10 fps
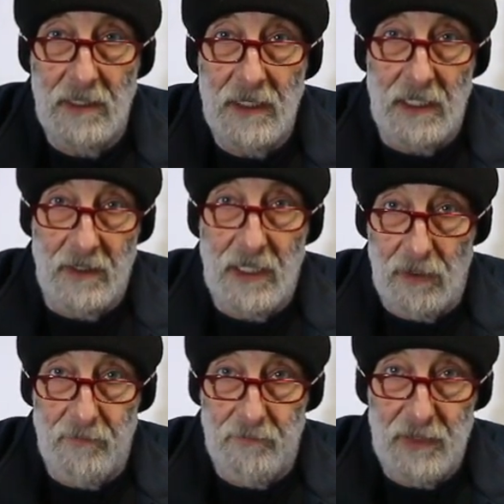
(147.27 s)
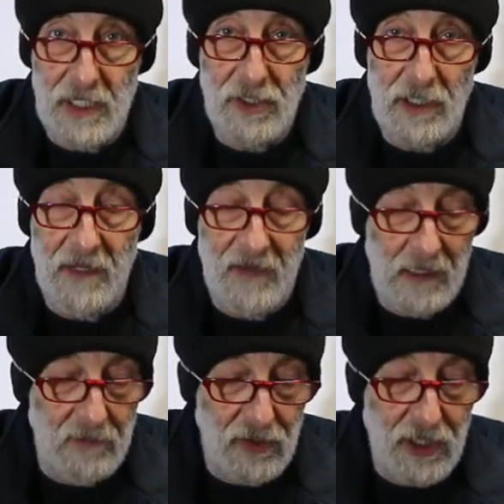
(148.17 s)
that are potentially
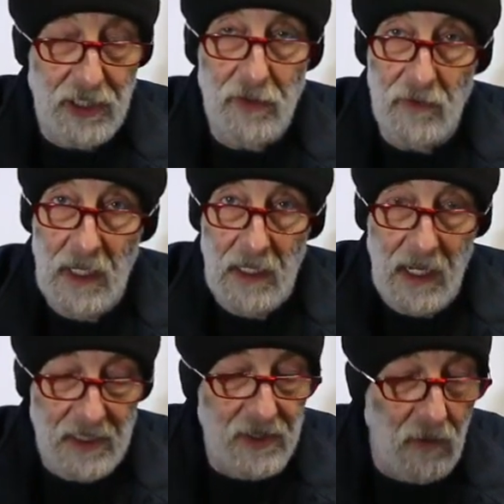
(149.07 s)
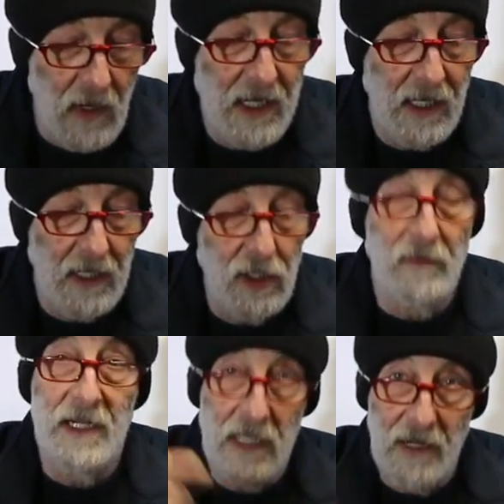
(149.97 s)
available to you as an awakening
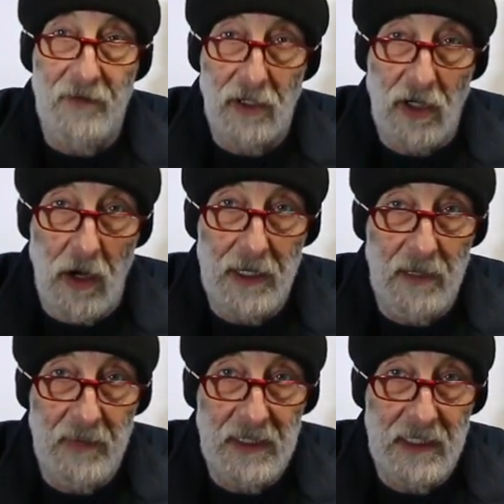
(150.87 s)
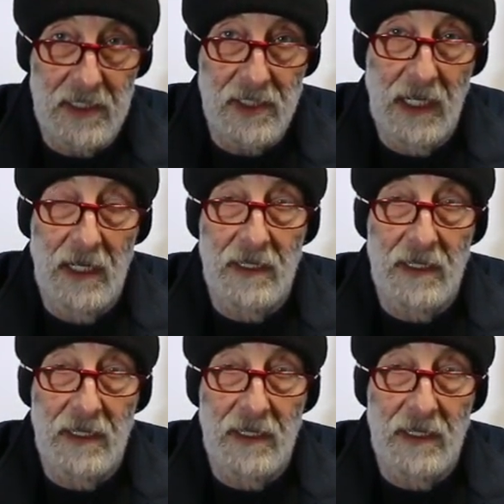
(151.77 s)
human if you're caught up in this.